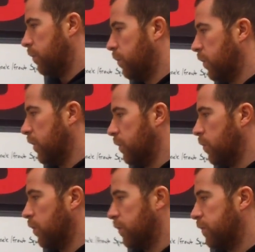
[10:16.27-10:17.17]
burning
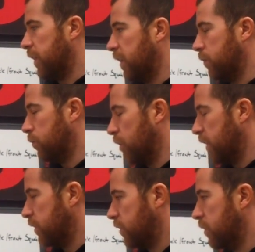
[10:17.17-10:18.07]
more fat at
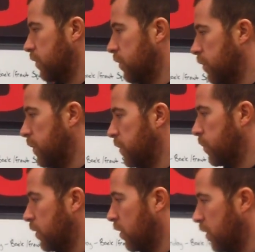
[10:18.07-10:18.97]
rest, so to speak,
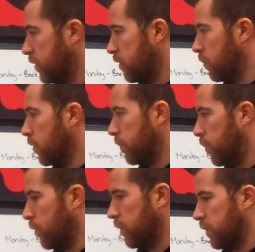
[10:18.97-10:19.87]
but also more
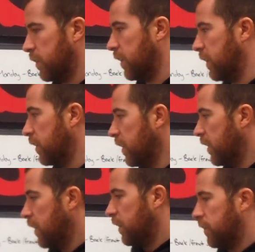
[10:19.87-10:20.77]
important to that
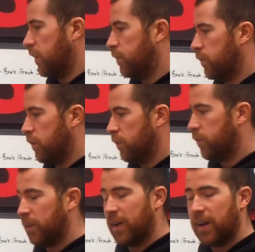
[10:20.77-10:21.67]
is that
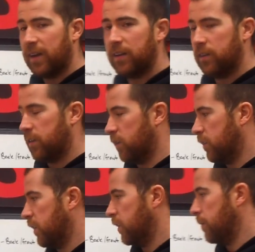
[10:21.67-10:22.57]
for the athletes out
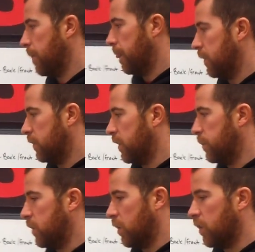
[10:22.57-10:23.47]
there, is that
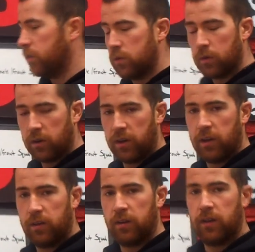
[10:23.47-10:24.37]
because you are
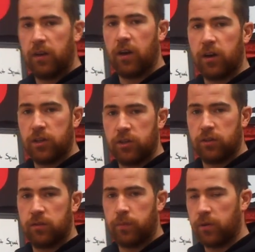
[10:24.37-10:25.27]
in an oxygen
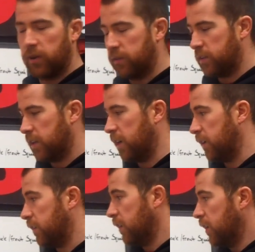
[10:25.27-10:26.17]
deprived
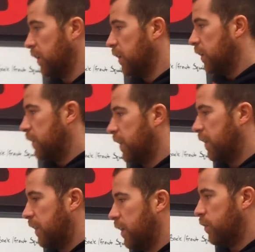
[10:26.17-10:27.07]
state,
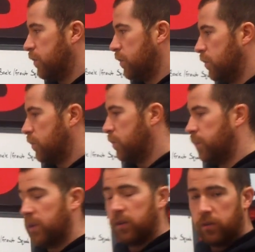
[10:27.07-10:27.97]
that allows you to
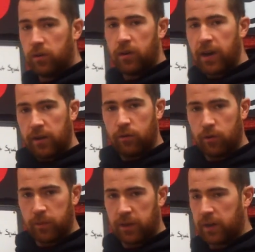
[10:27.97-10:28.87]
build your
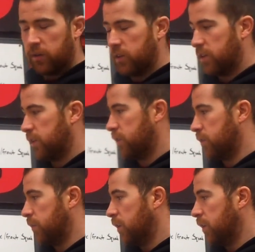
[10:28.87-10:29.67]
anaerobic energy system,